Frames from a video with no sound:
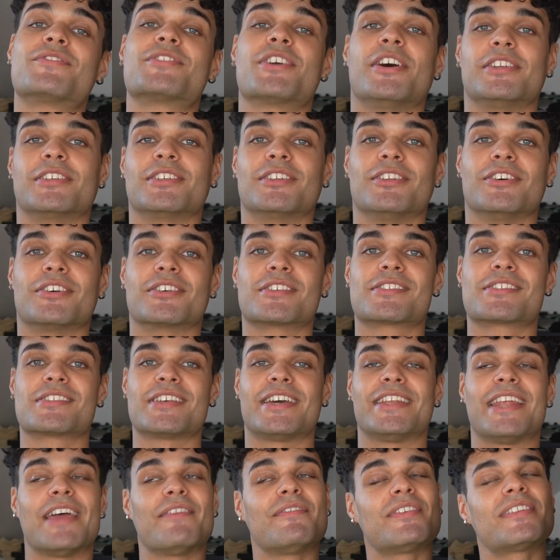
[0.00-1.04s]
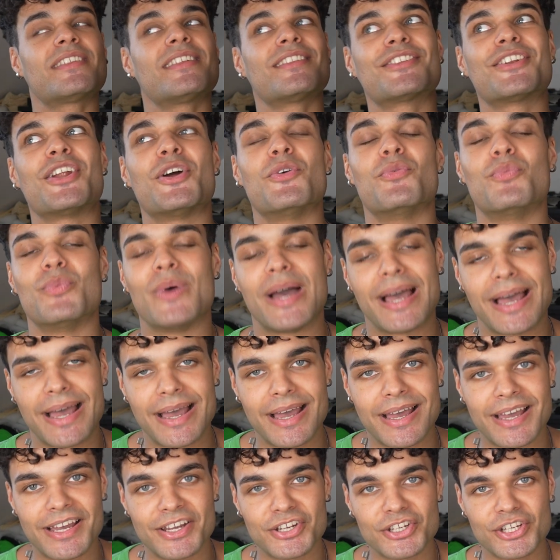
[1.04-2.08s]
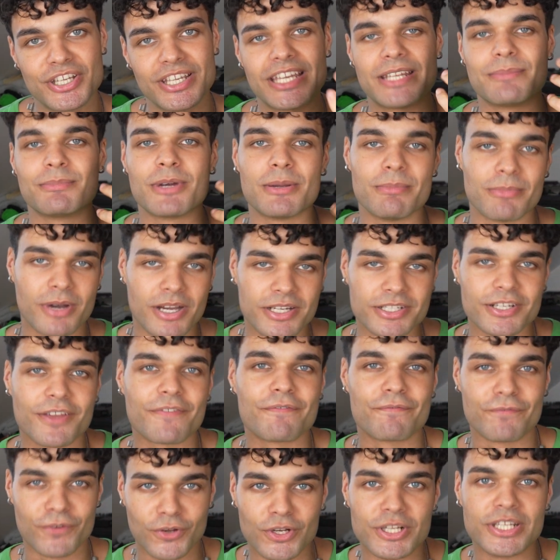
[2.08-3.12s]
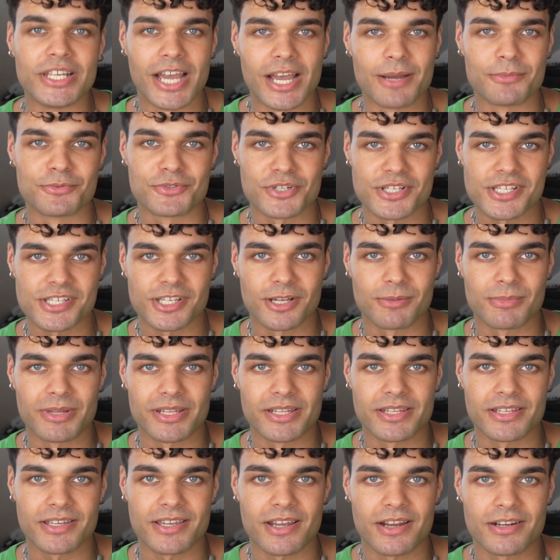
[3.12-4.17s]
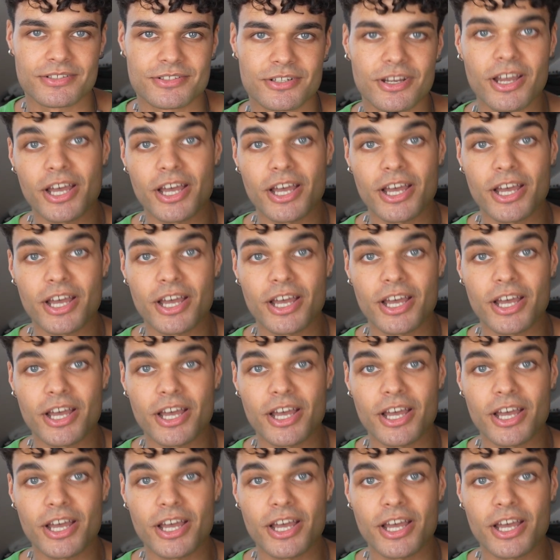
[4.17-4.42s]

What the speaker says: turning looks, and everything that I wear, in my mind, I fully am dressing up like that character.